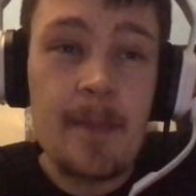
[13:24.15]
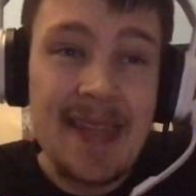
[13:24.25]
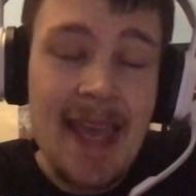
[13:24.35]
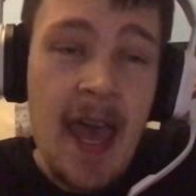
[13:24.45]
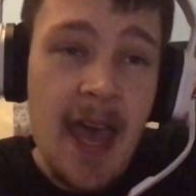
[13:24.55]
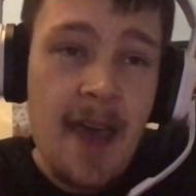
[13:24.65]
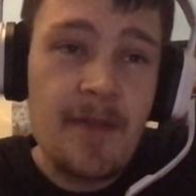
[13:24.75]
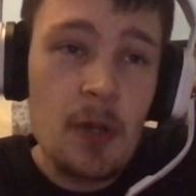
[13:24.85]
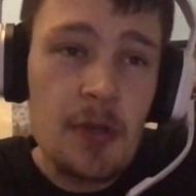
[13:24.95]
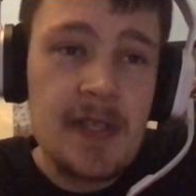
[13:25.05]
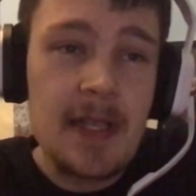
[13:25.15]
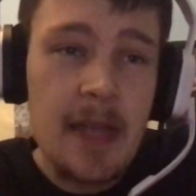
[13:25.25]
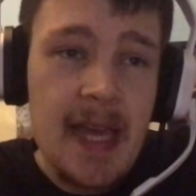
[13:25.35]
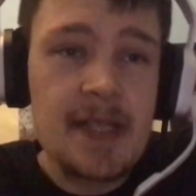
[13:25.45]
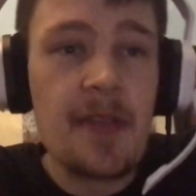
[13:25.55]
but they have lost the
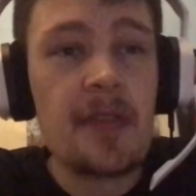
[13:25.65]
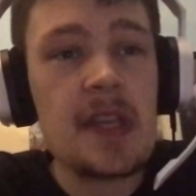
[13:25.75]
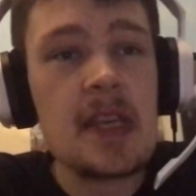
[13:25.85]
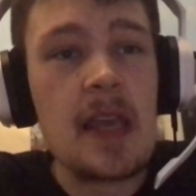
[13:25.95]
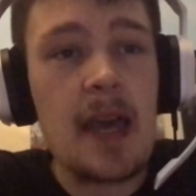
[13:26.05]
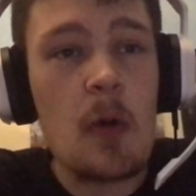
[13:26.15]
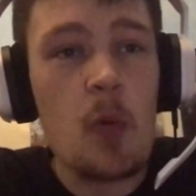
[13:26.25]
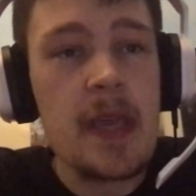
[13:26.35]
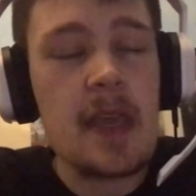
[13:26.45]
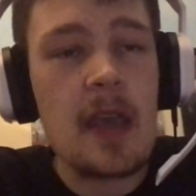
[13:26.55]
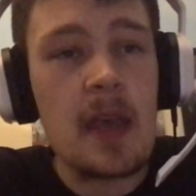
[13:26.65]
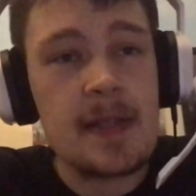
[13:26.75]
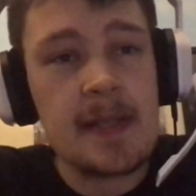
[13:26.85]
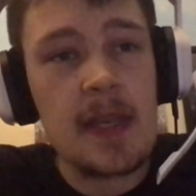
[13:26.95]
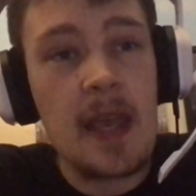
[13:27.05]
last 3 away
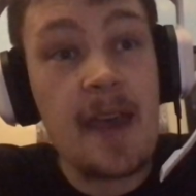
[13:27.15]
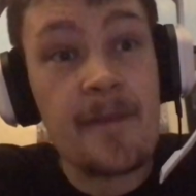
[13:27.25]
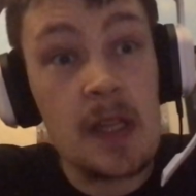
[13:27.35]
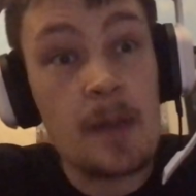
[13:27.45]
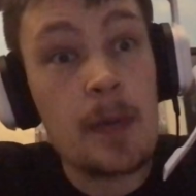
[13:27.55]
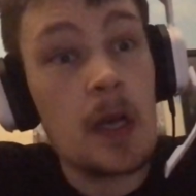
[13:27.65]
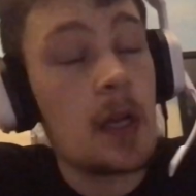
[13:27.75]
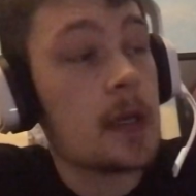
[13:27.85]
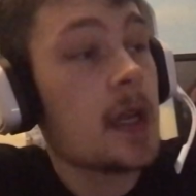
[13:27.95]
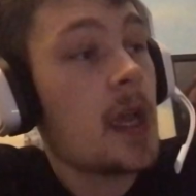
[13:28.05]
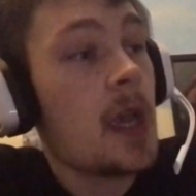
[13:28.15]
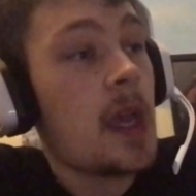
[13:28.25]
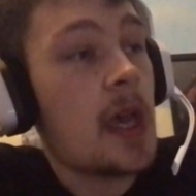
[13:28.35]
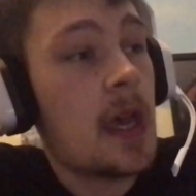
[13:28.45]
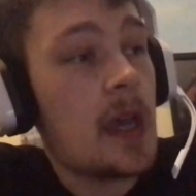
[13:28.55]
at Villa Park
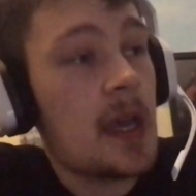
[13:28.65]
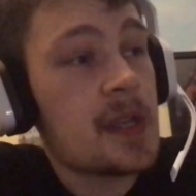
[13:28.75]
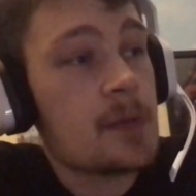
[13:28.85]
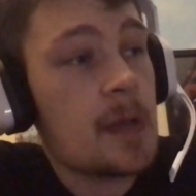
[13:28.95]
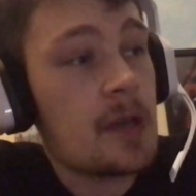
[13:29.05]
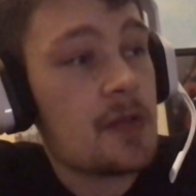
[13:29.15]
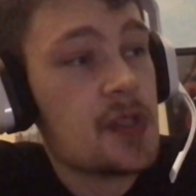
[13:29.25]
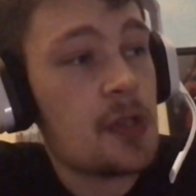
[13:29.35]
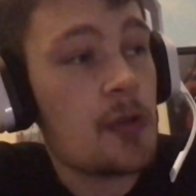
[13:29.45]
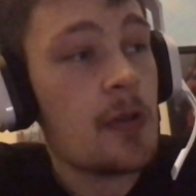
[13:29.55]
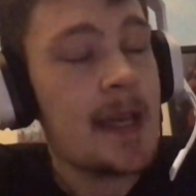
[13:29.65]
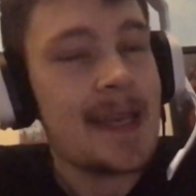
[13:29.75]
as well. So